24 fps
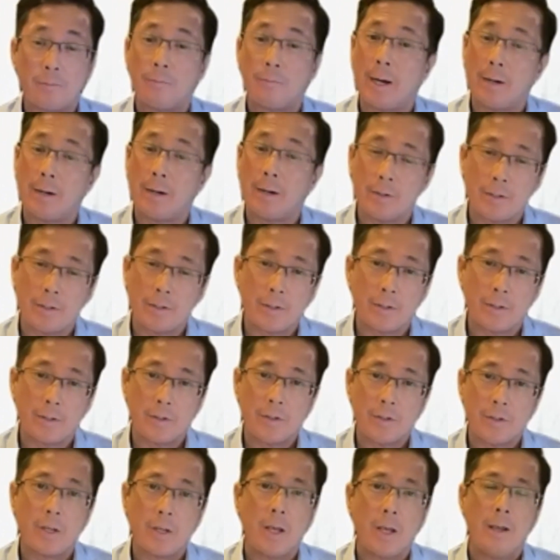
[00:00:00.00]

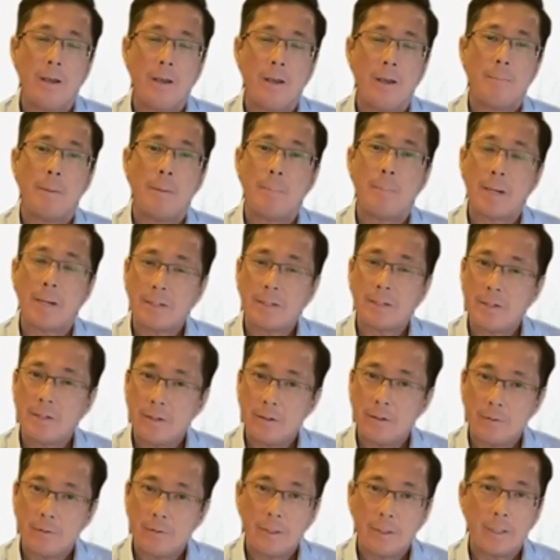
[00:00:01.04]
viruses, but
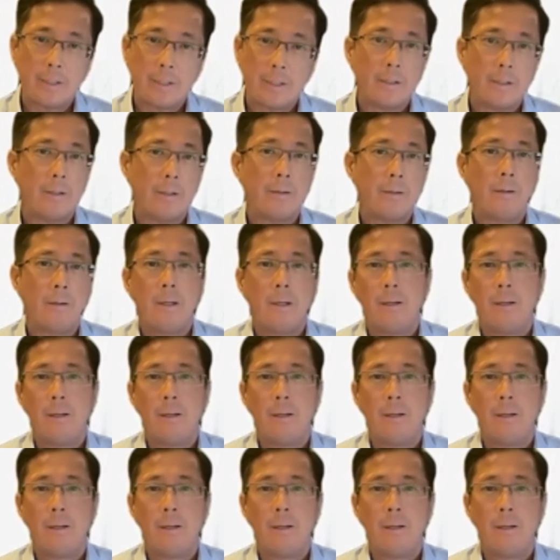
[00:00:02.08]
bacteria,